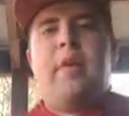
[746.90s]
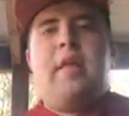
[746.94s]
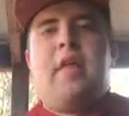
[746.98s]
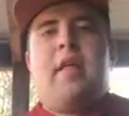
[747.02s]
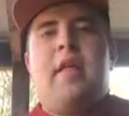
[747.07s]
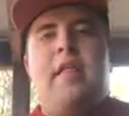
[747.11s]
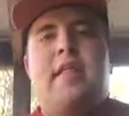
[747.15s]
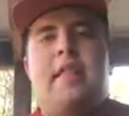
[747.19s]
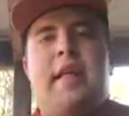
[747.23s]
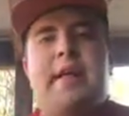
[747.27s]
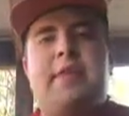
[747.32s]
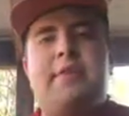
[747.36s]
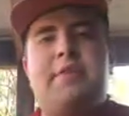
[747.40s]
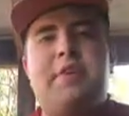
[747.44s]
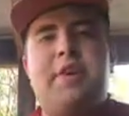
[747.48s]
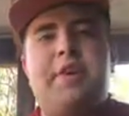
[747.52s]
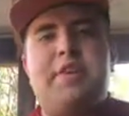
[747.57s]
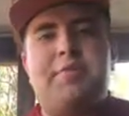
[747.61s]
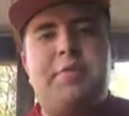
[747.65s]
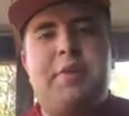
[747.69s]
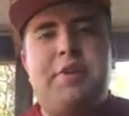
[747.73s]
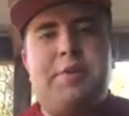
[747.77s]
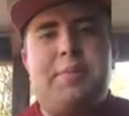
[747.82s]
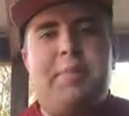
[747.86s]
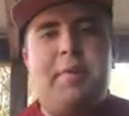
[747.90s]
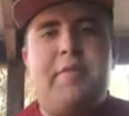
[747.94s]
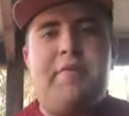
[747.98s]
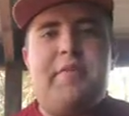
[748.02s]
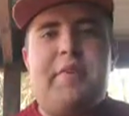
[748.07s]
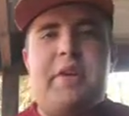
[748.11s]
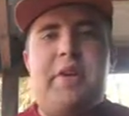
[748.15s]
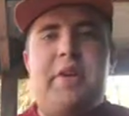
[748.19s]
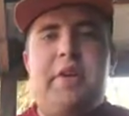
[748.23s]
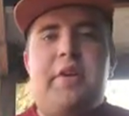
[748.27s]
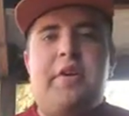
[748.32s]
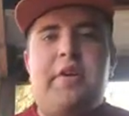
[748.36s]
Thanks guys for watching my
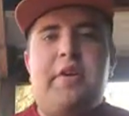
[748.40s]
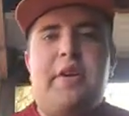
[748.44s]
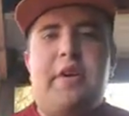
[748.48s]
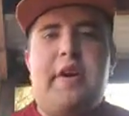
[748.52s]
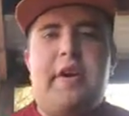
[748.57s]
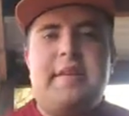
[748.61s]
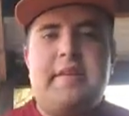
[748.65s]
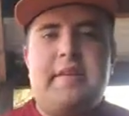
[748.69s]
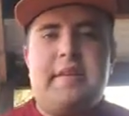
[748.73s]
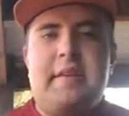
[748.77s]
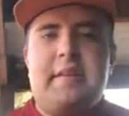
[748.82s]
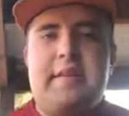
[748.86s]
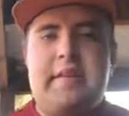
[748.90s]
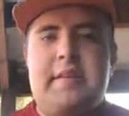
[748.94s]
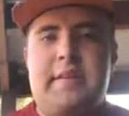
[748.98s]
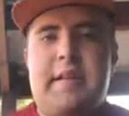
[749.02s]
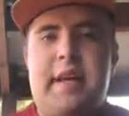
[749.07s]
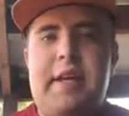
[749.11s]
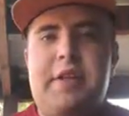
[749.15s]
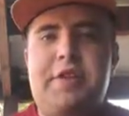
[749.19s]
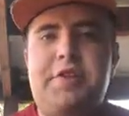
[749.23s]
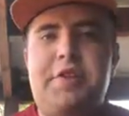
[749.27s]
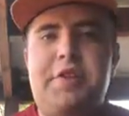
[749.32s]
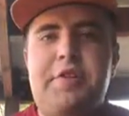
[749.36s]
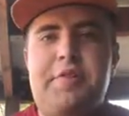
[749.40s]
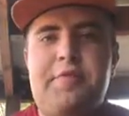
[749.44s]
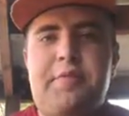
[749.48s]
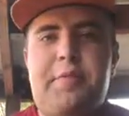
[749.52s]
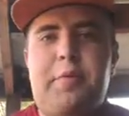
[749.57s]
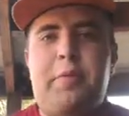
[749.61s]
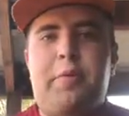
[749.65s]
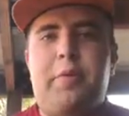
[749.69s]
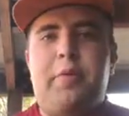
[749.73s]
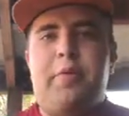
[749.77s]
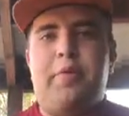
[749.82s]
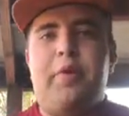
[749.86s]
video, guys. Stay tuned for
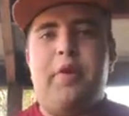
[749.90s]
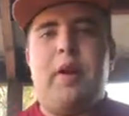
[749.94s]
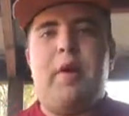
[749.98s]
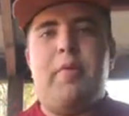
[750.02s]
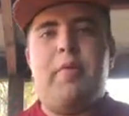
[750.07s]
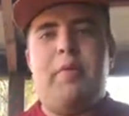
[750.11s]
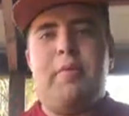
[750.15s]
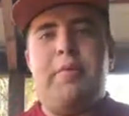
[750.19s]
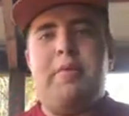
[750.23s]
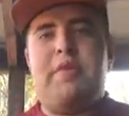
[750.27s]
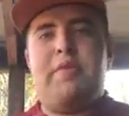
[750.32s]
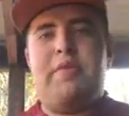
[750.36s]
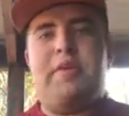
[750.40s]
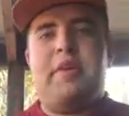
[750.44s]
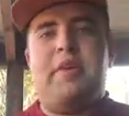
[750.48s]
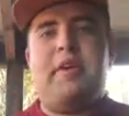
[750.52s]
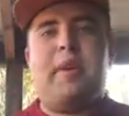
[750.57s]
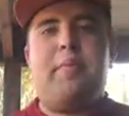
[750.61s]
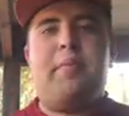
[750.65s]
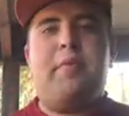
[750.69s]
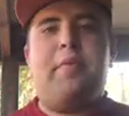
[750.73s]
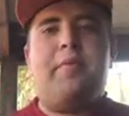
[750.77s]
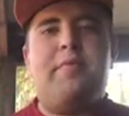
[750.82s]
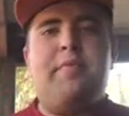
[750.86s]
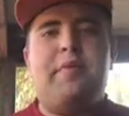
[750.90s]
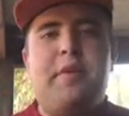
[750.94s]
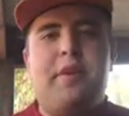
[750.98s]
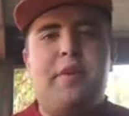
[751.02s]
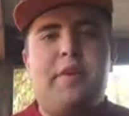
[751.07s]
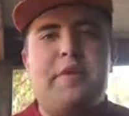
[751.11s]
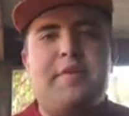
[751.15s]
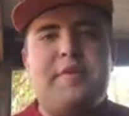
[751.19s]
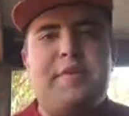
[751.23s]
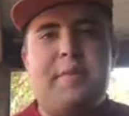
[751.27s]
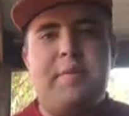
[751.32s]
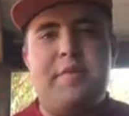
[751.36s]
more. I will be doing a couple of
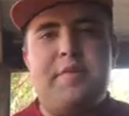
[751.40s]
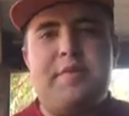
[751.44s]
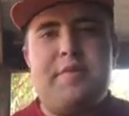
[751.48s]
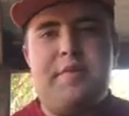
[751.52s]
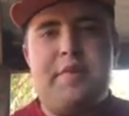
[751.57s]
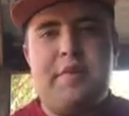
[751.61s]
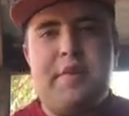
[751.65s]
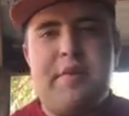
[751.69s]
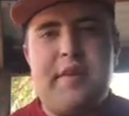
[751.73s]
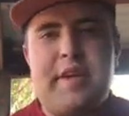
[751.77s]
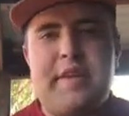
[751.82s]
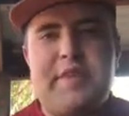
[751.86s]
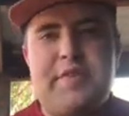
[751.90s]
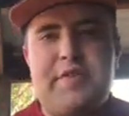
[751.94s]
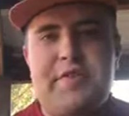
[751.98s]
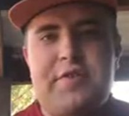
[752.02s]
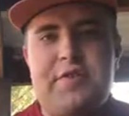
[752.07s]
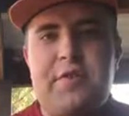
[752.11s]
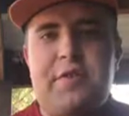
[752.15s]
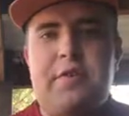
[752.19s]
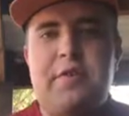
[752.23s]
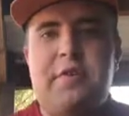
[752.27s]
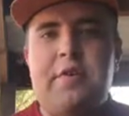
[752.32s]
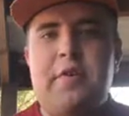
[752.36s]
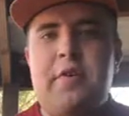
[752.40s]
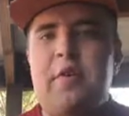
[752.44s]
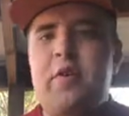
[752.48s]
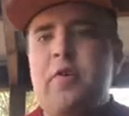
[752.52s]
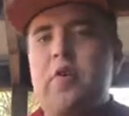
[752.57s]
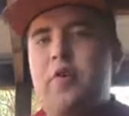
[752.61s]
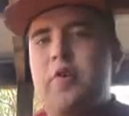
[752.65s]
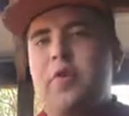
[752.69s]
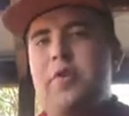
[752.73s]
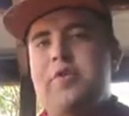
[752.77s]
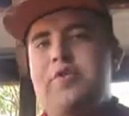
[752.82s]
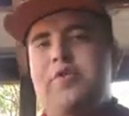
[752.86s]
videos coming to you guys soon.
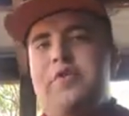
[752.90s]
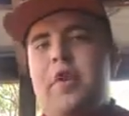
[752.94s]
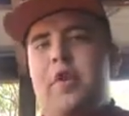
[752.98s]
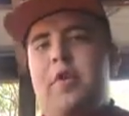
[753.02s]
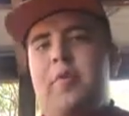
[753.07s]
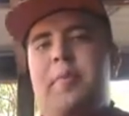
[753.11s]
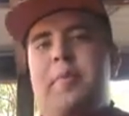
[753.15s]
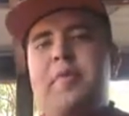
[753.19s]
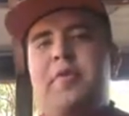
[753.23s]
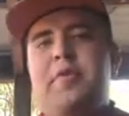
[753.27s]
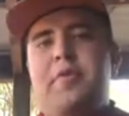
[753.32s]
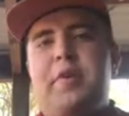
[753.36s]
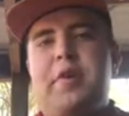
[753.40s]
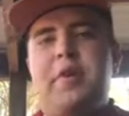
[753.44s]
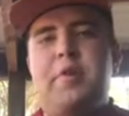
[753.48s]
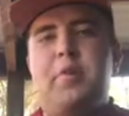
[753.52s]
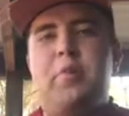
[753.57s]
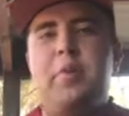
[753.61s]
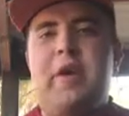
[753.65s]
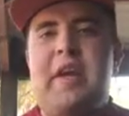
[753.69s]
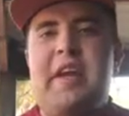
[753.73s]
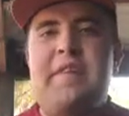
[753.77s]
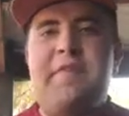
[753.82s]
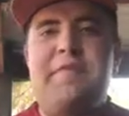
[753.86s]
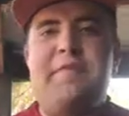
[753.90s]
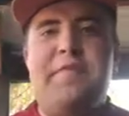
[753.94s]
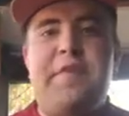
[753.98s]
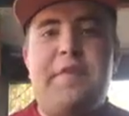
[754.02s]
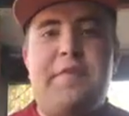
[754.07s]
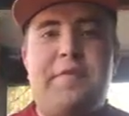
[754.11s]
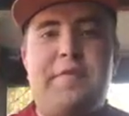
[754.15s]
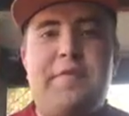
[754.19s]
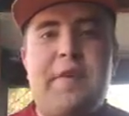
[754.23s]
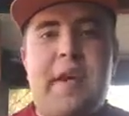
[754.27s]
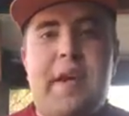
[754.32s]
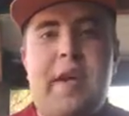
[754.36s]
Also, I'll be doing the week
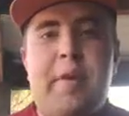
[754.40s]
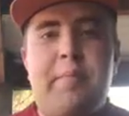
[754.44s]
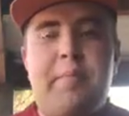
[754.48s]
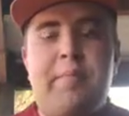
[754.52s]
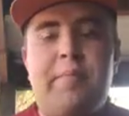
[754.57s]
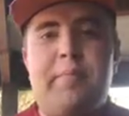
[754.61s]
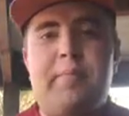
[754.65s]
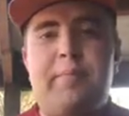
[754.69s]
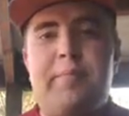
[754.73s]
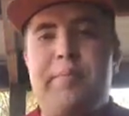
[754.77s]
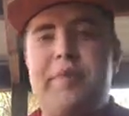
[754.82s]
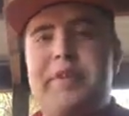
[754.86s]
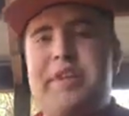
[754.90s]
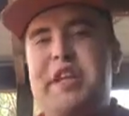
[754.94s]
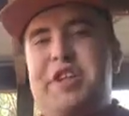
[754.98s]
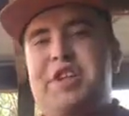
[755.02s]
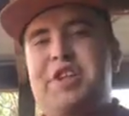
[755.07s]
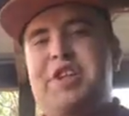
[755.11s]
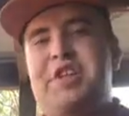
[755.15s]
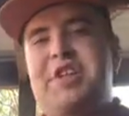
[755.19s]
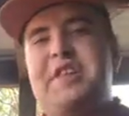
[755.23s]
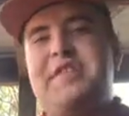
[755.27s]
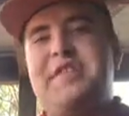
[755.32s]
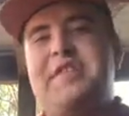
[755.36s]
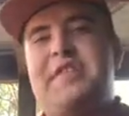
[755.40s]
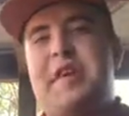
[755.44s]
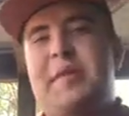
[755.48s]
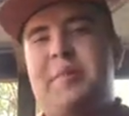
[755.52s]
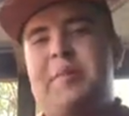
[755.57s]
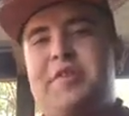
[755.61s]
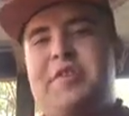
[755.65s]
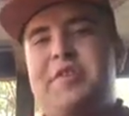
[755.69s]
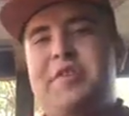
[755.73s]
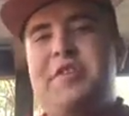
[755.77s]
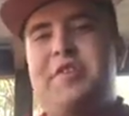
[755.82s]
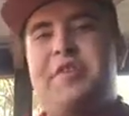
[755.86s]
15 predictions coming
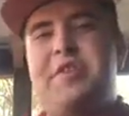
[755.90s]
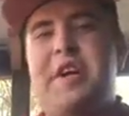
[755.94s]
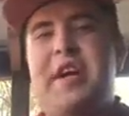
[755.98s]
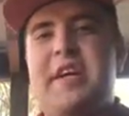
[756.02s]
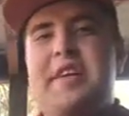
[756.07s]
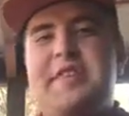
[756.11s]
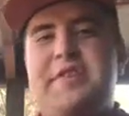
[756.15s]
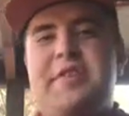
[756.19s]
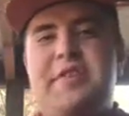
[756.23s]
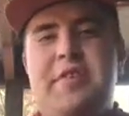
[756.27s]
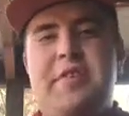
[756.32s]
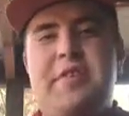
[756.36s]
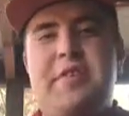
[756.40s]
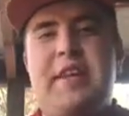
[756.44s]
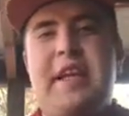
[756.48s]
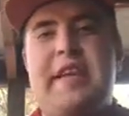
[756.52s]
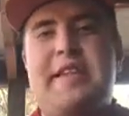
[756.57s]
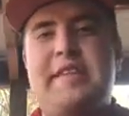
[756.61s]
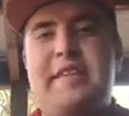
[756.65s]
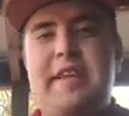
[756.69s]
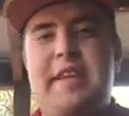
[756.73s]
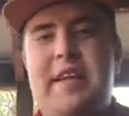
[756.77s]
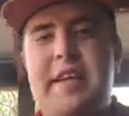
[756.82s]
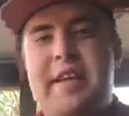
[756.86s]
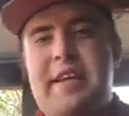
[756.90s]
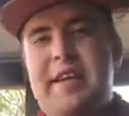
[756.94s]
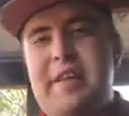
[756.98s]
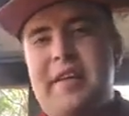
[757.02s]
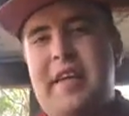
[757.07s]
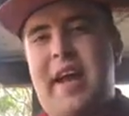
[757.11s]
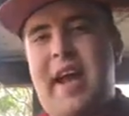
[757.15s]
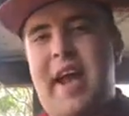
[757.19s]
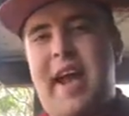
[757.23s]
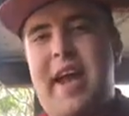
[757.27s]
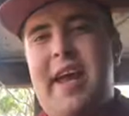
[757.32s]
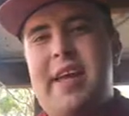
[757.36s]
to you guys soon. That's the
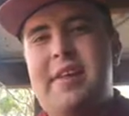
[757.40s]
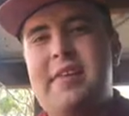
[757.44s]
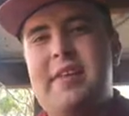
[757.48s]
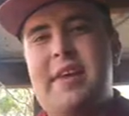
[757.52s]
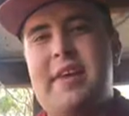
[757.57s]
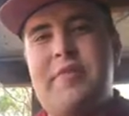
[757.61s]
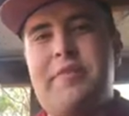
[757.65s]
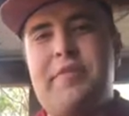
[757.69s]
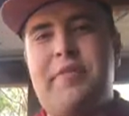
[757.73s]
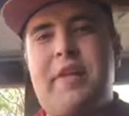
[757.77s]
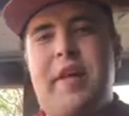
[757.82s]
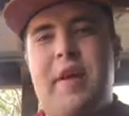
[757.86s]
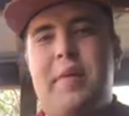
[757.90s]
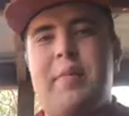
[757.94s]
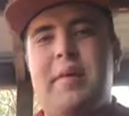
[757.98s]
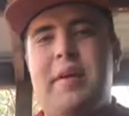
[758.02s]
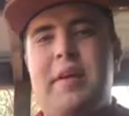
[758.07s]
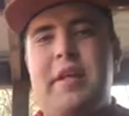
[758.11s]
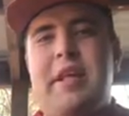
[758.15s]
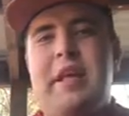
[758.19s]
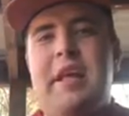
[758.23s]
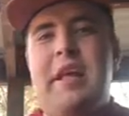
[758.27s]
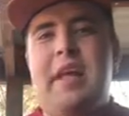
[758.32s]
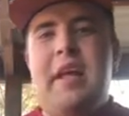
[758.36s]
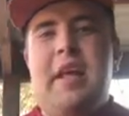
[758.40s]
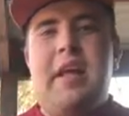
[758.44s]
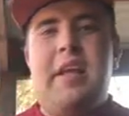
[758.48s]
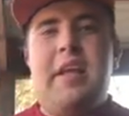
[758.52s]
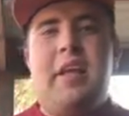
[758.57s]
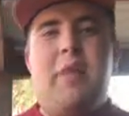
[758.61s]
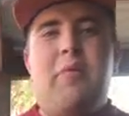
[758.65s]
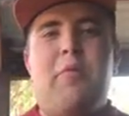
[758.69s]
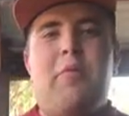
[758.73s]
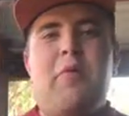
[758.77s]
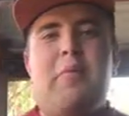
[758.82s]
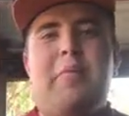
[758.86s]
Hyundai Aleague for that one, and I
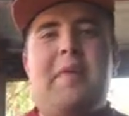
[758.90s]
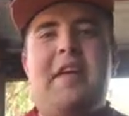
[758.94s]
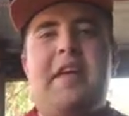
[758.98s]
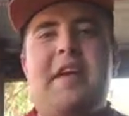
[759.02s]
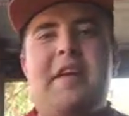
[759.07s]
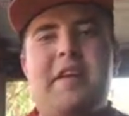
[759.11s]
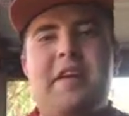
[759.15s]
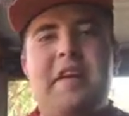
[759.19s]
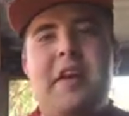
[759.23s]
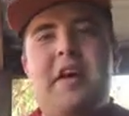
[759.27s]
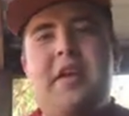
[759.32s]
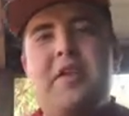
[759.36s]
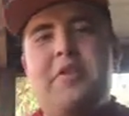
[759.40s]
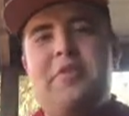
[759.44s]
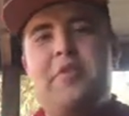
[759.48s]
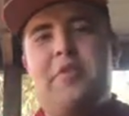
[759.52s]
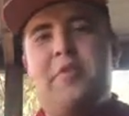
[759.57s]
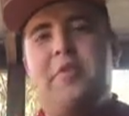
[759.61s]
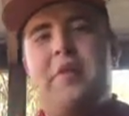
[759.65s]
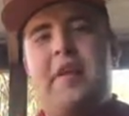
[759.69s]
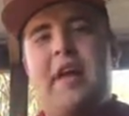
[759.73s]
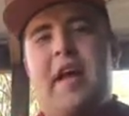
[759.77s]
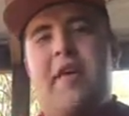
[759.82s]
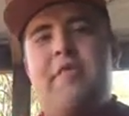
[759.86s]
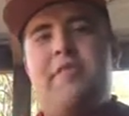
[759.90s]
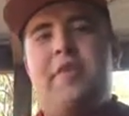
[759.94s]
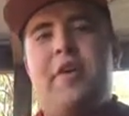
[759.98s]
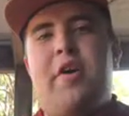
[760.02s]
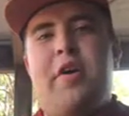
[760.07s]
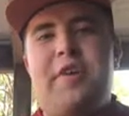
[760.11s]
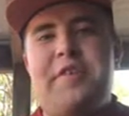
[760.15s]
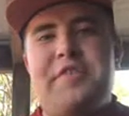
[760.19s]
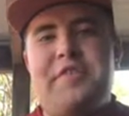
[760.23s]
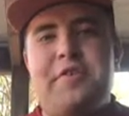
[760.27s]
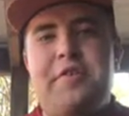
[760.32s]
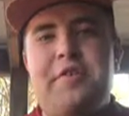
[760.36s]
will be doing that very
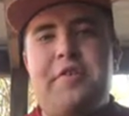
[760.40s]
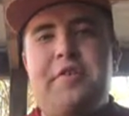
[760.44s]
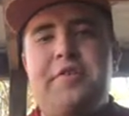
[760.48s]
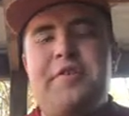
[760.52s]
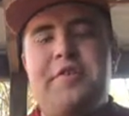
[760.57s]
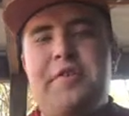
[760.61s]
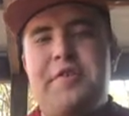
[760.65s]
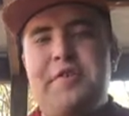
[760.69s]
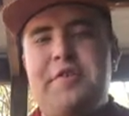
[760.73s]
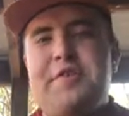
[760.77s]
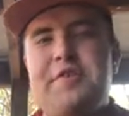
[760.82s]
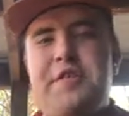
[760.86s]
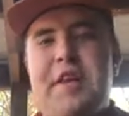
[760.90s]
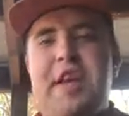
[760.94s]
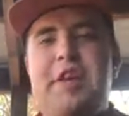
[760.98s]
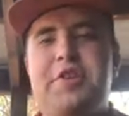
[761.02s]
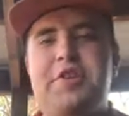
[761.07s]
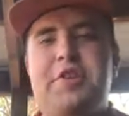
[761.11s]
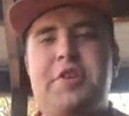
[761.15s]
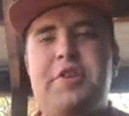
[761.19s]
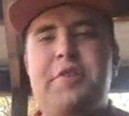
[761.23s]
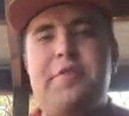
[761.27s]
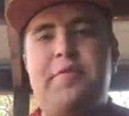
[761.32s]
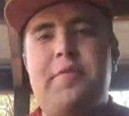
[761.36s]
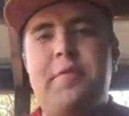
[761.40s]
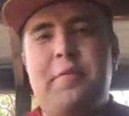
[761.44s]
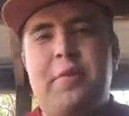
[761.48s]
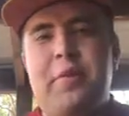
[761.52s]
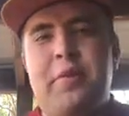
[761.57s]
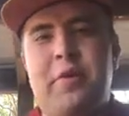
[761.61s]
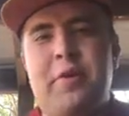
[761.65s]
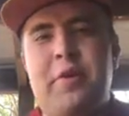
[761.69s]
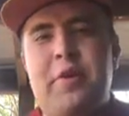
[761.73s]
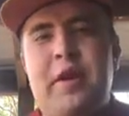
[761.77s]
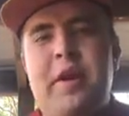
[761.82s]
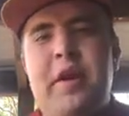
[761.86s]
soon, so stay tuned for
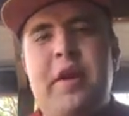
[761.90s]
more.